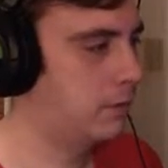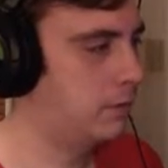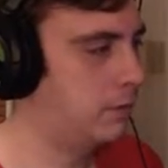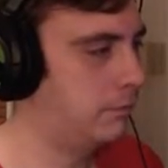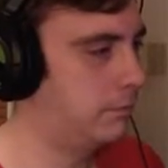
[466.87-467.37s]

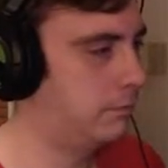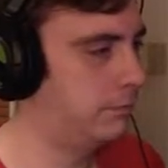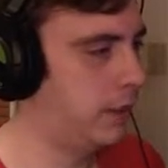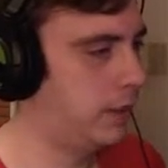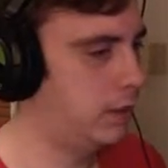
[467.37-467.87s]
So,
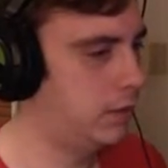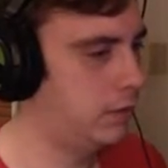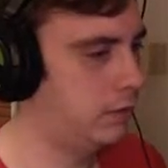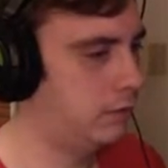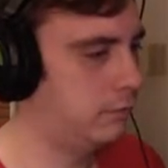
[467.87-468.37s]

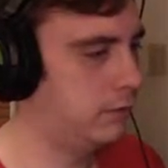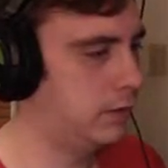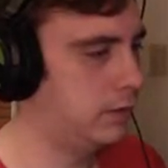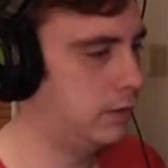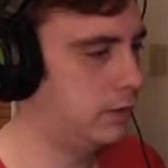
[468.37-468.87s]
mana, don't
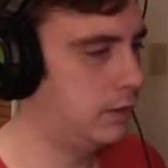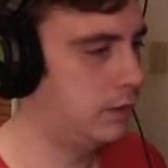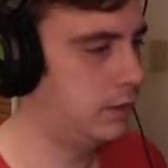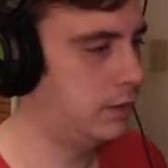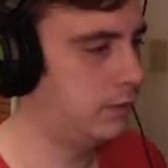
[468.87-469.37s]
really
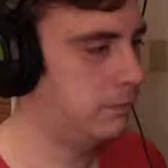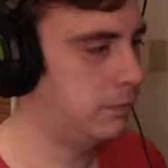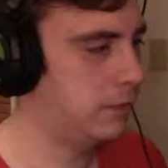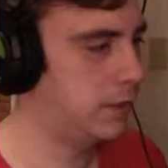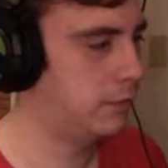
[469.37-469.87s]
need it,
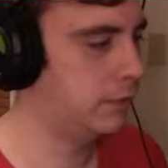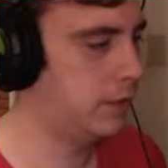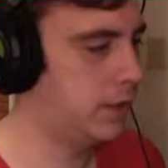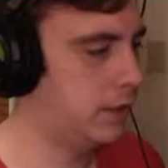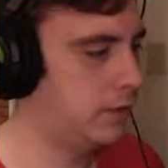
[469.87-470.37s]
but I will
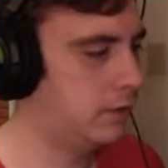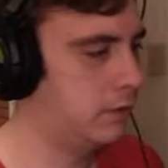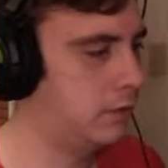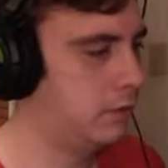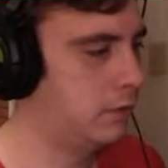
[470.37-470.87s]
take.
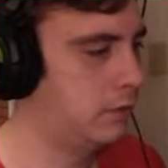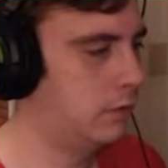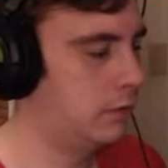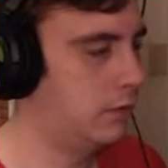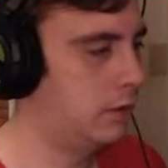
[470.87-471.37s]

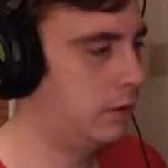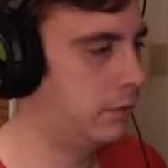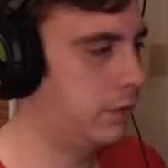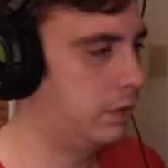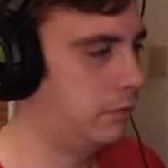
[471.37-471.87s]
There
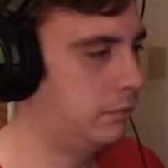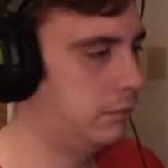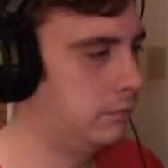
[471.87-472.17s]
we go.